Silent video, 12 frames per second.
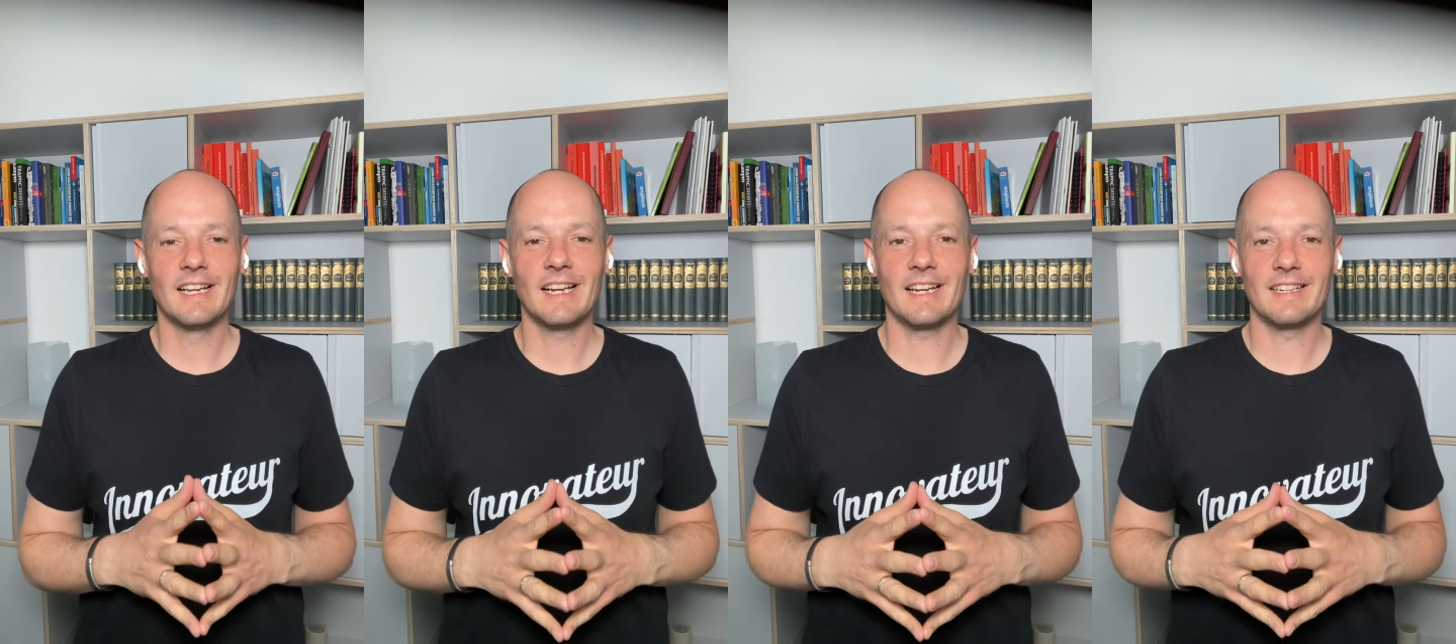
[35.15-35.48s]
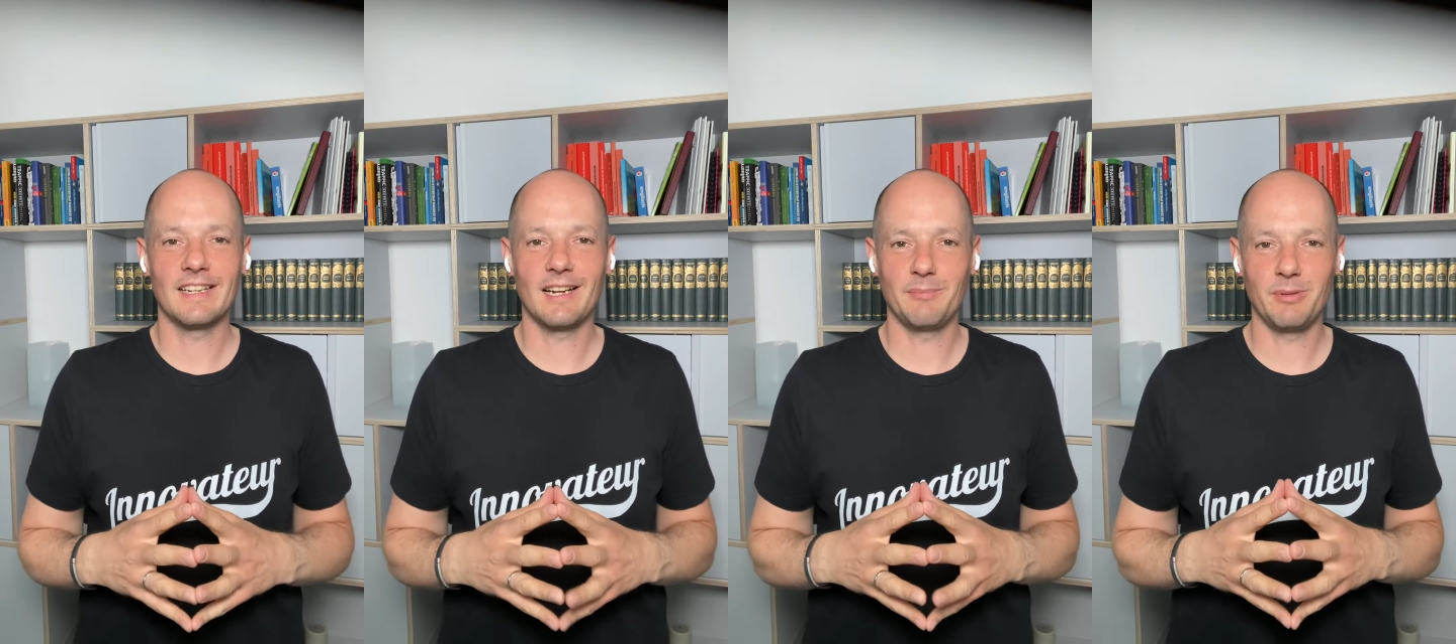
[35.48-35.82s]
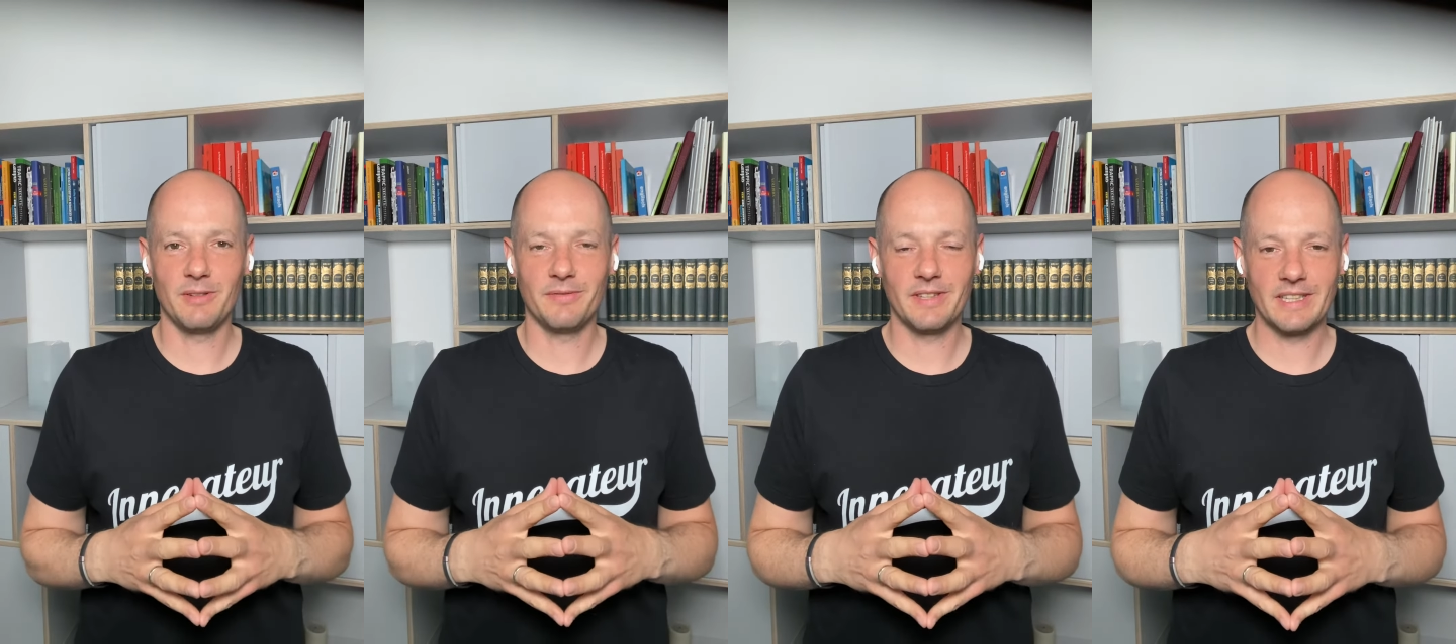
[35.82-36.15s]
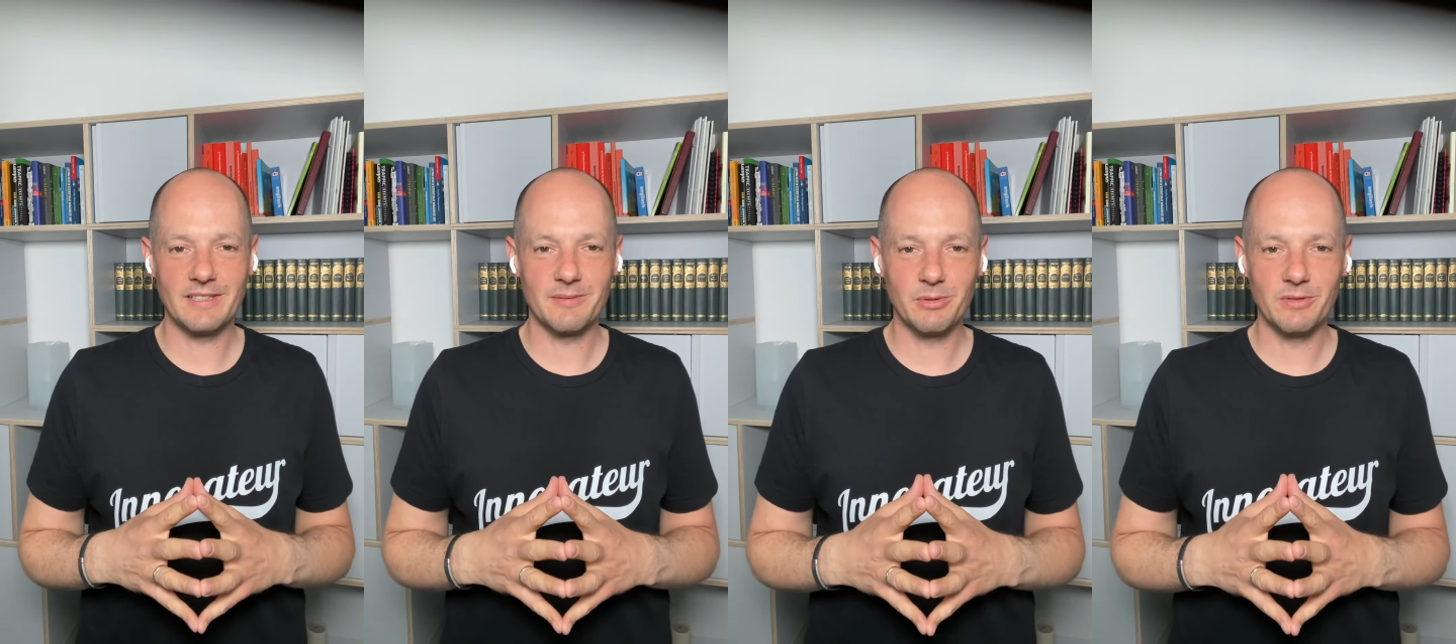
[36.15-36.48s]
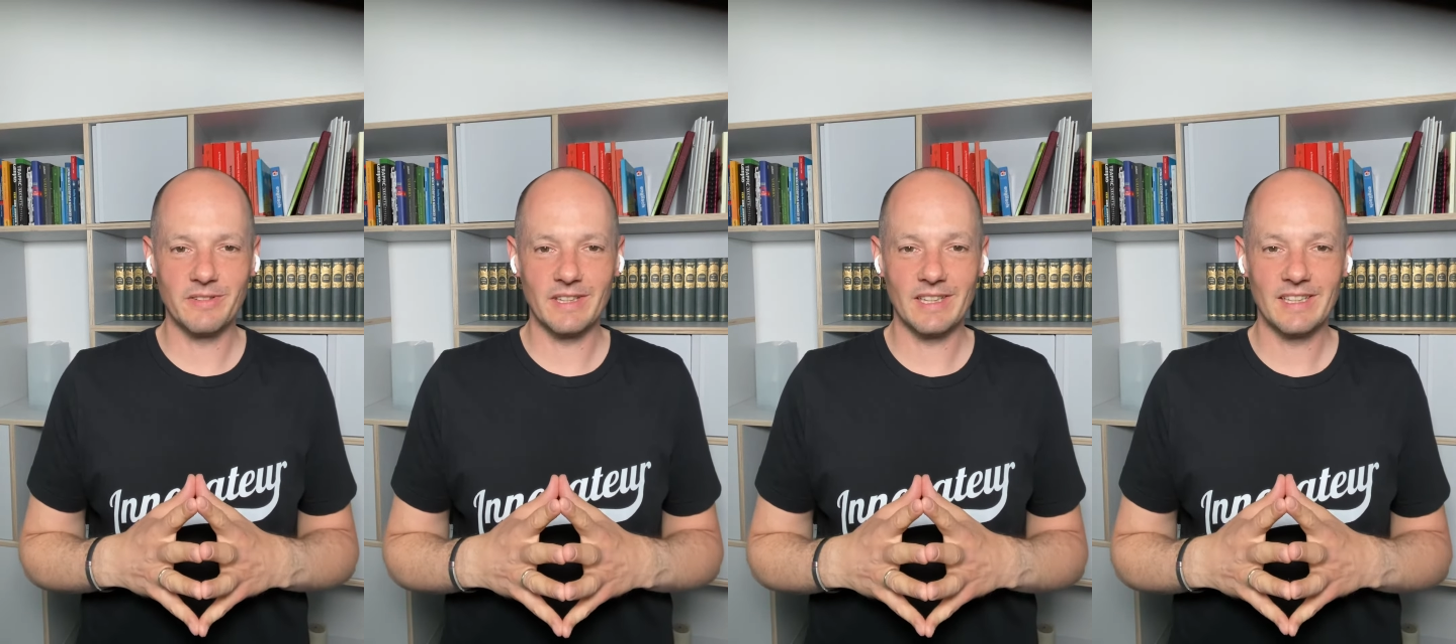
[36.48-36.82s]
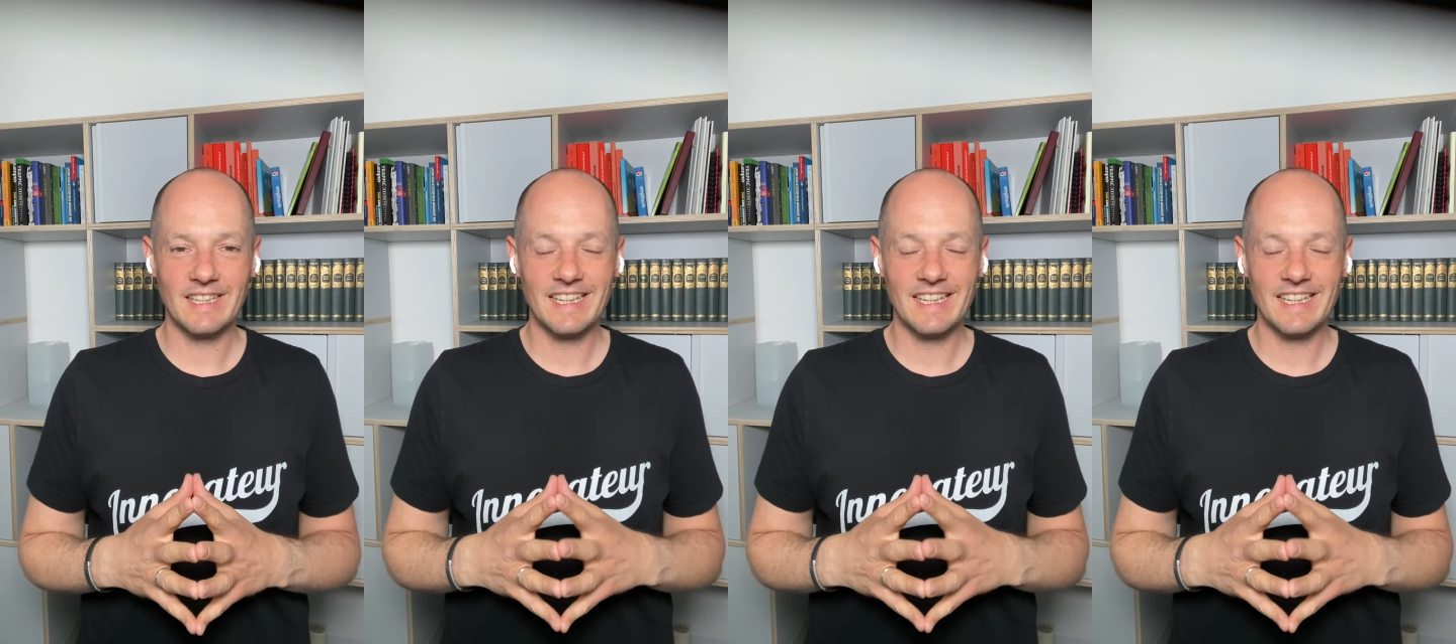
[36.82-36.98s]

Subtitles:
get a couple of things moving.